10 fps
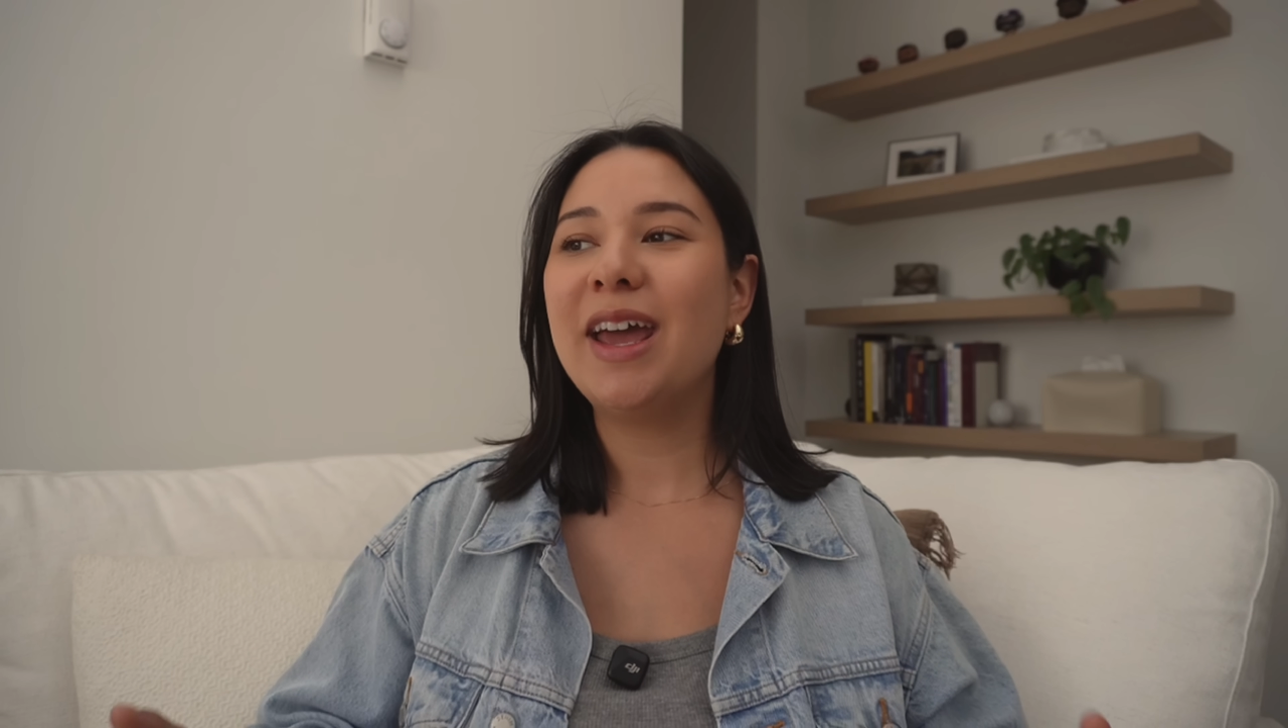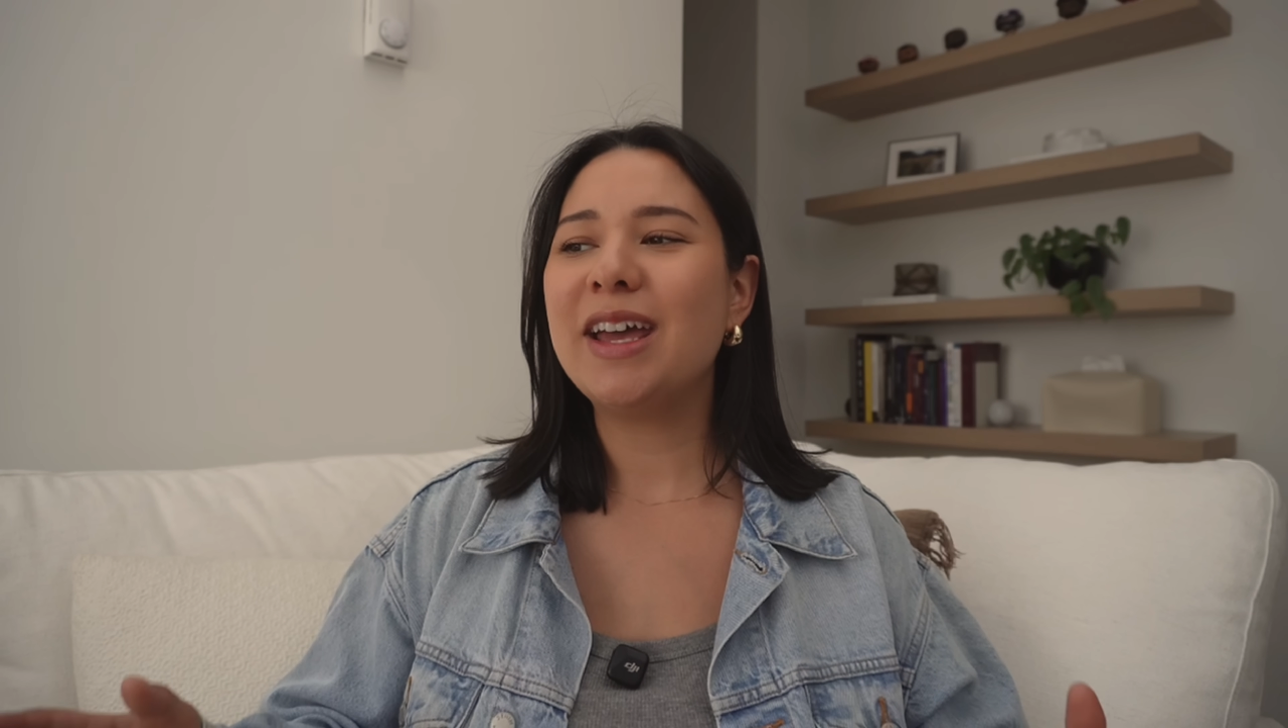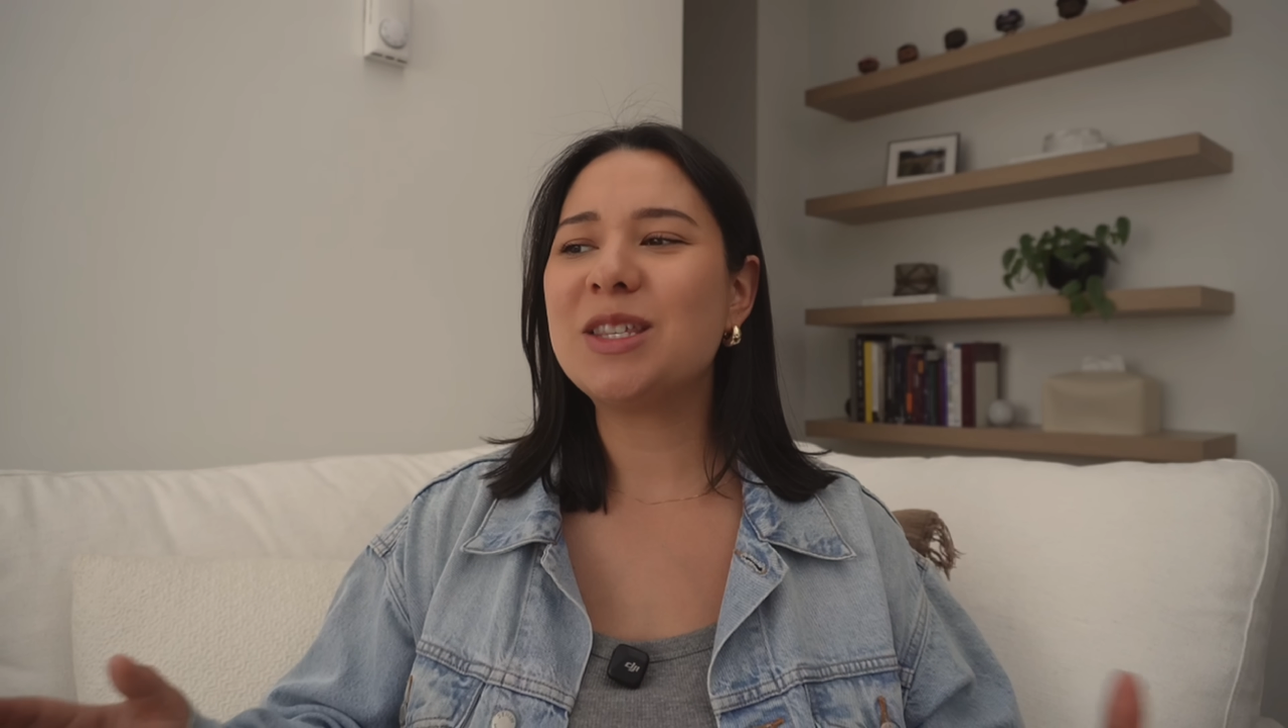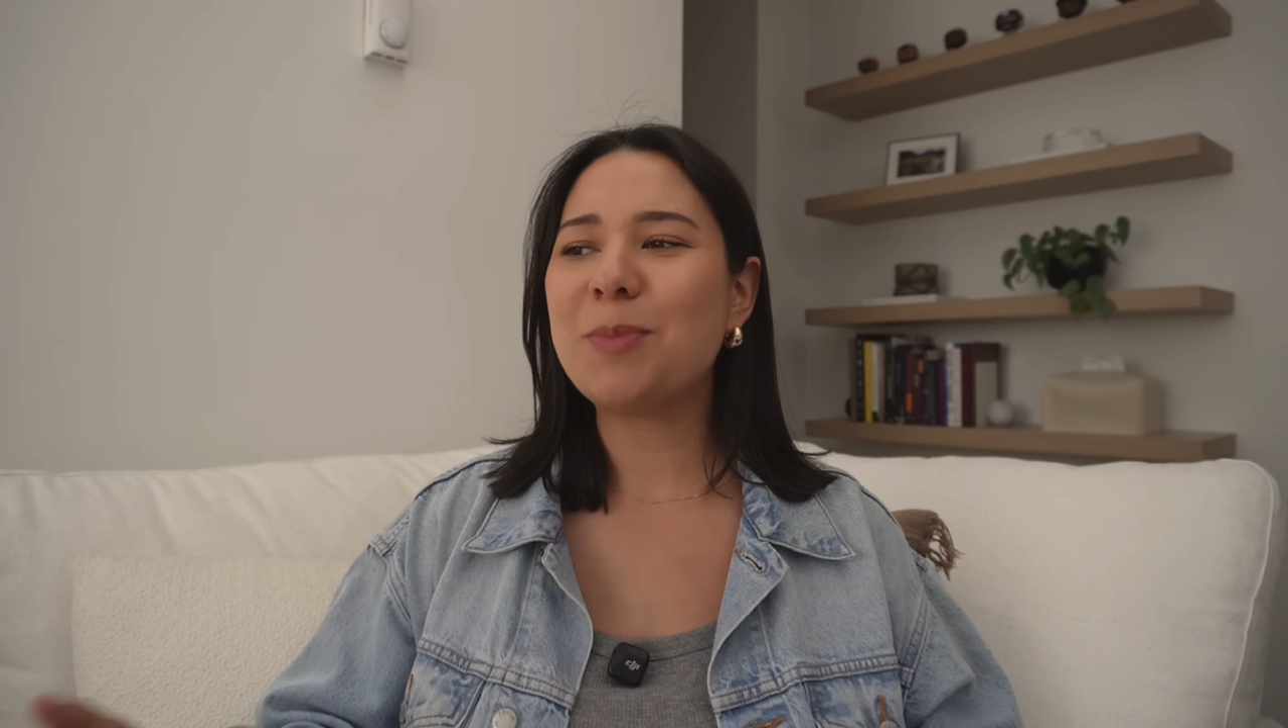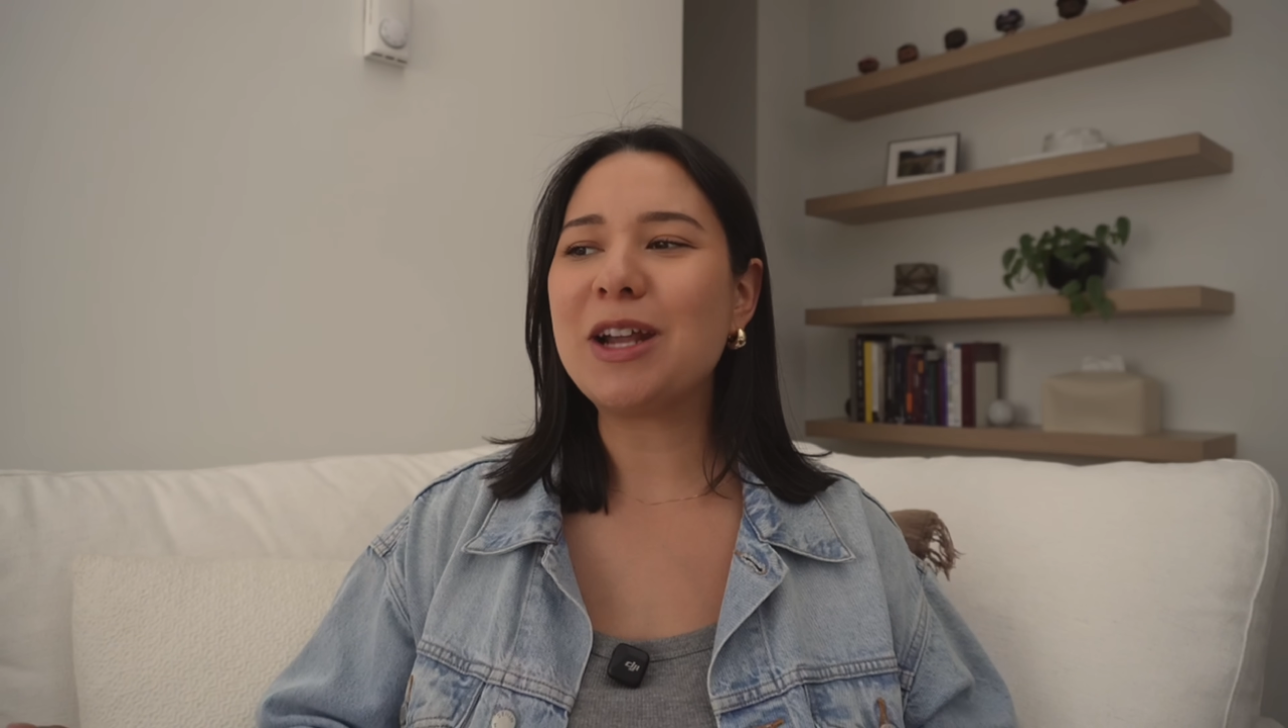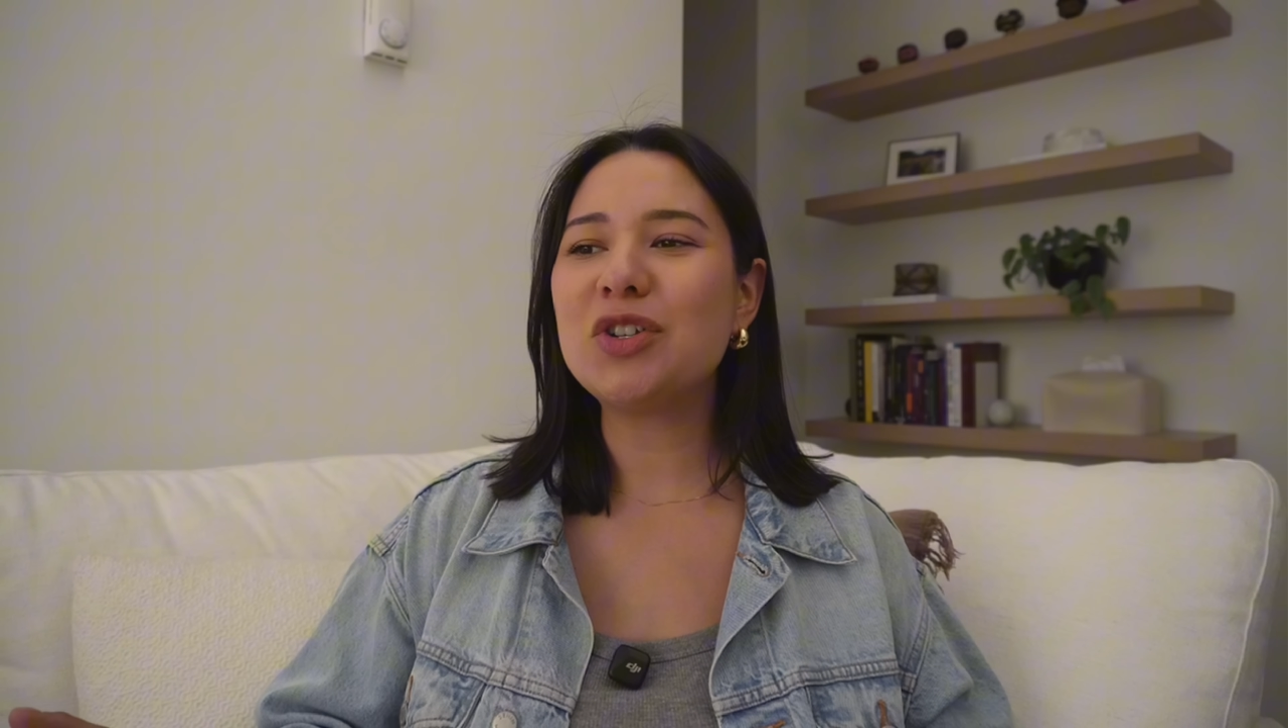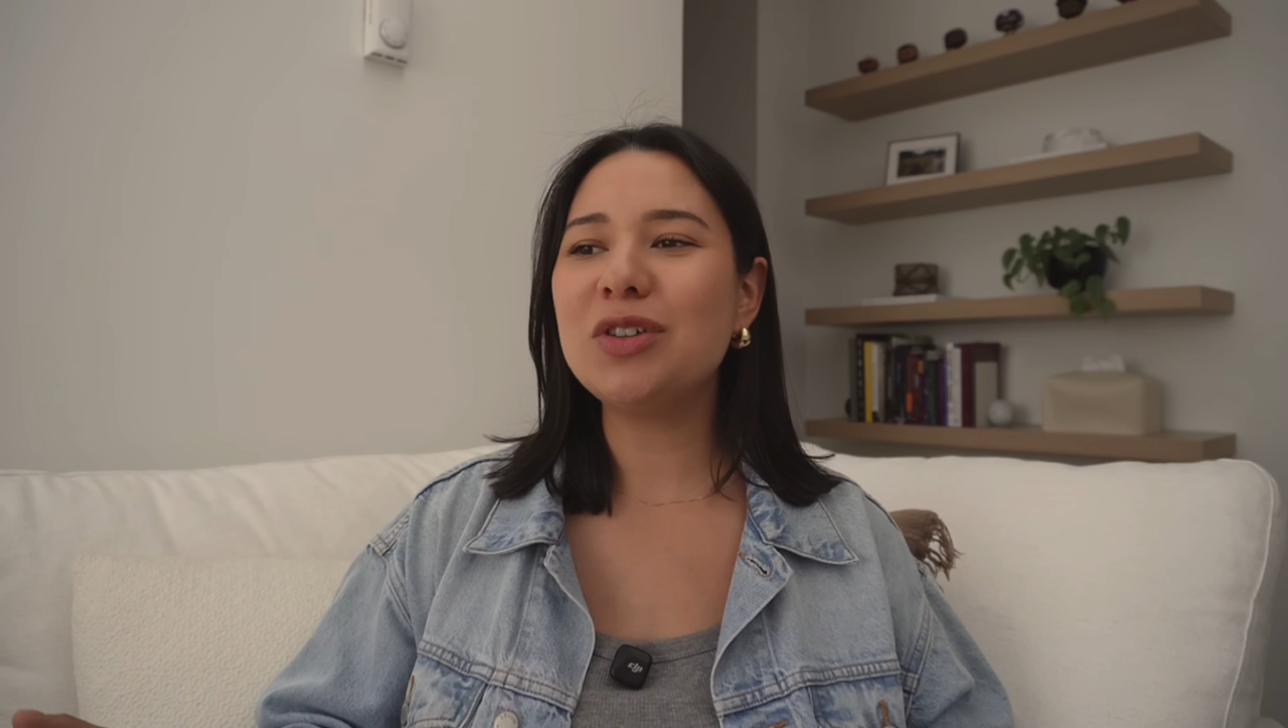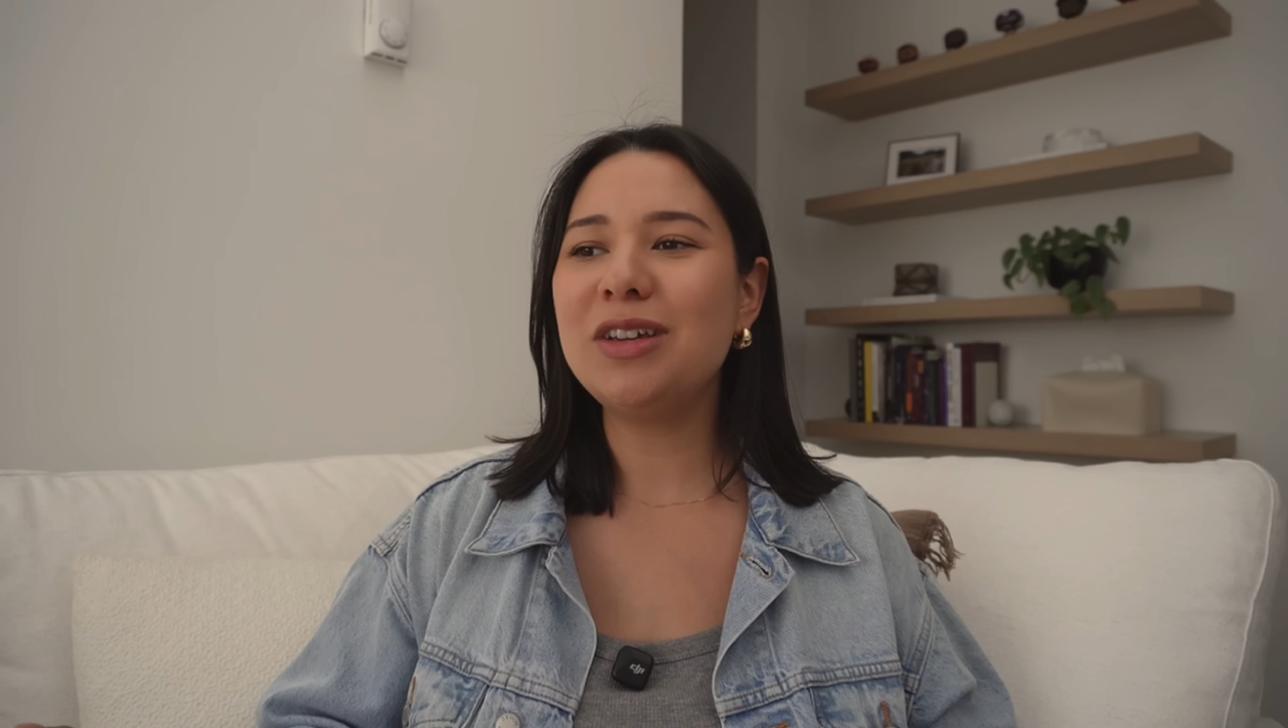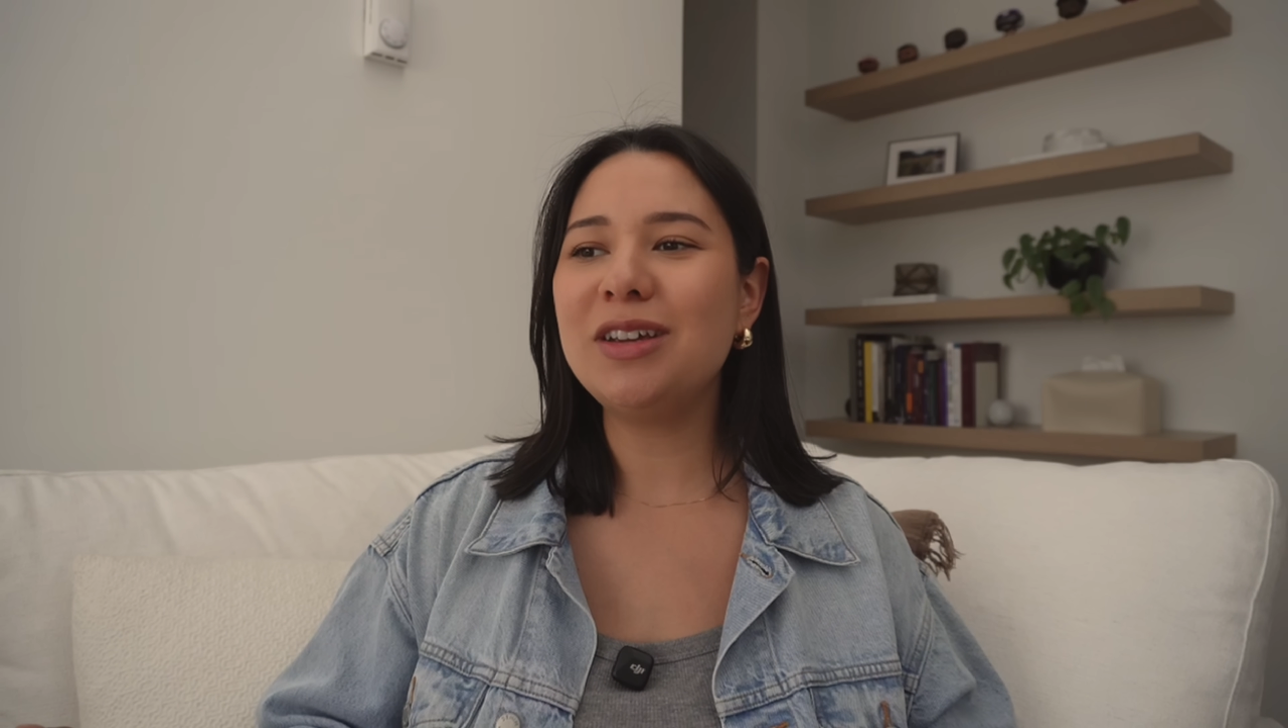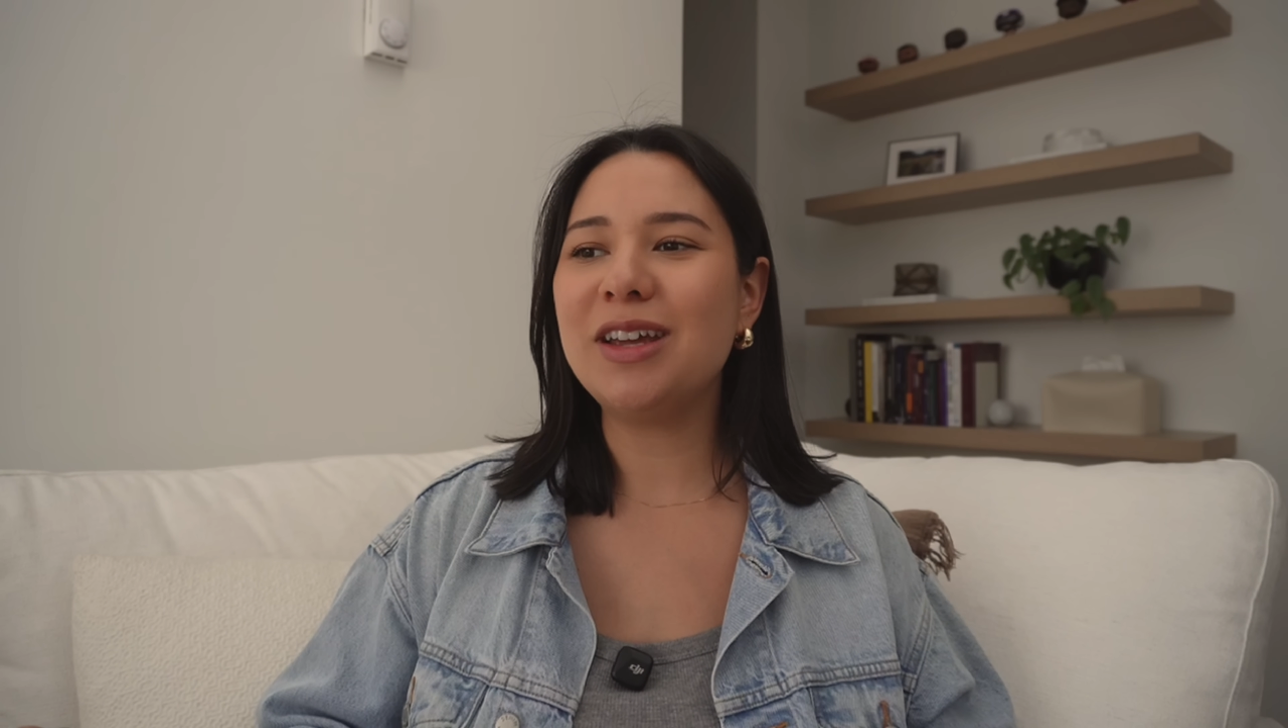especially